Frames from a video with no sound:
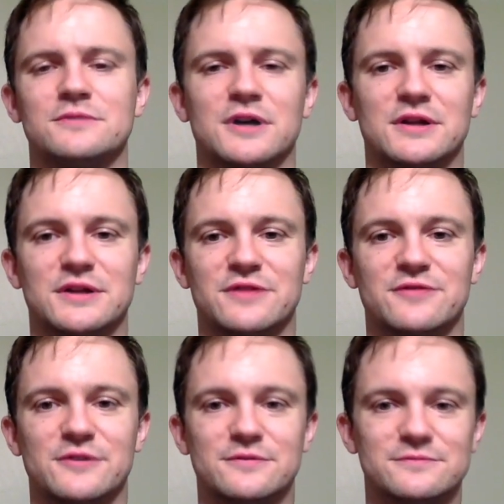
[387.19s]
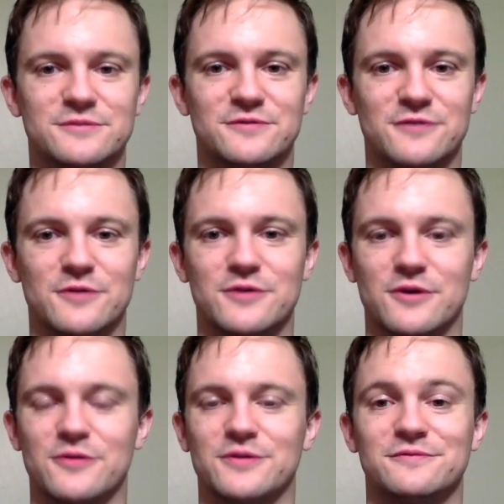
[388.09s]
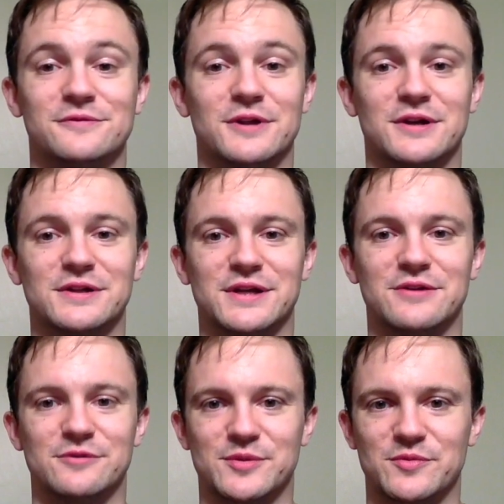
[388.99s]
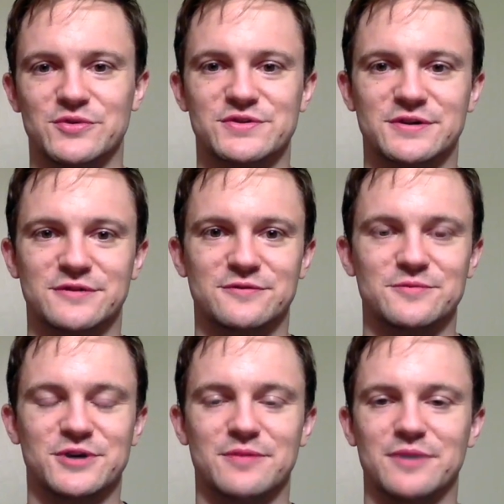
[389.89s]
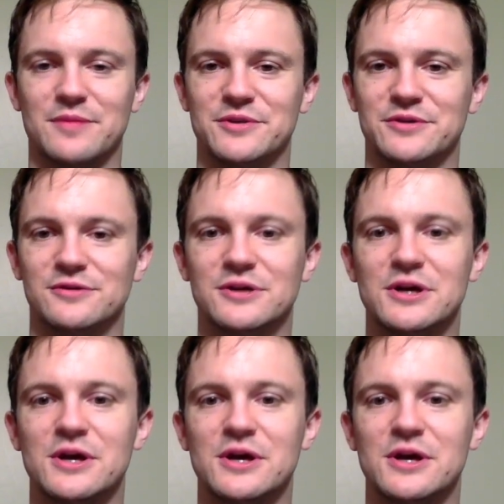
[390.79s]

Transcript: luckily for Frodo, and luckily he remembered the song from Tom Bombadil.